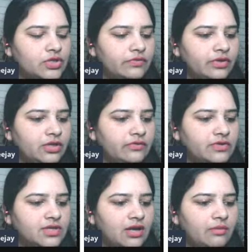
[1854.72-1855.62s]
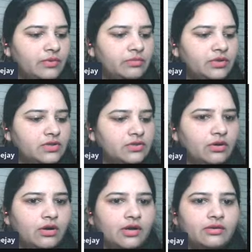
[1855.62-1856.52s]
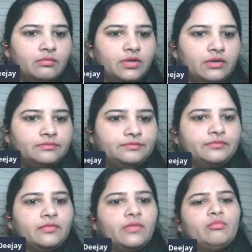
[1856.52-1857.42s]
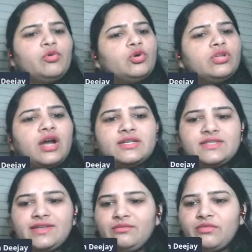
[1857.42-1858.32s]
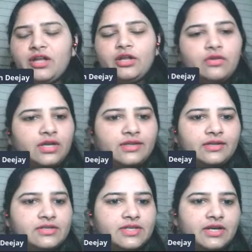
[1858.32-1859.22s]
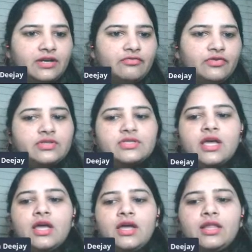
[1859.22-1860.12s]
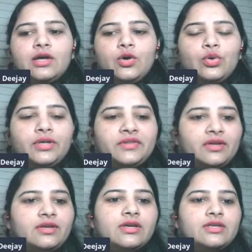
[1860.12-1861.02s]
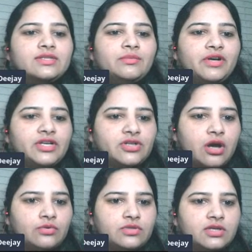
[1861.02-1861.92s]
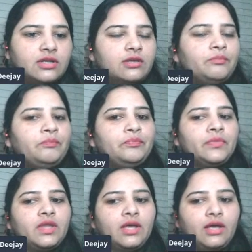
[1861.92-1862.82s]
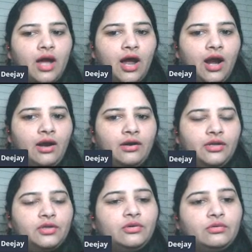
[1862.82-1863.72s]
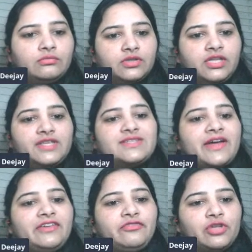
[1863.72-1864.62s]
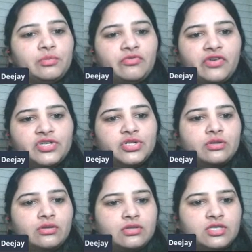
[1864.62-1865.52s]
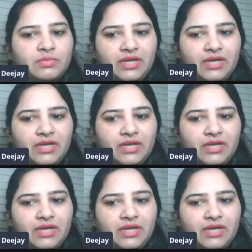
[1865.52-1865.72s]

Should you give exam in BC or IDP? Both are same. I don't think there is any difference. The only thing is the British Council, they are, they strive for the perfection in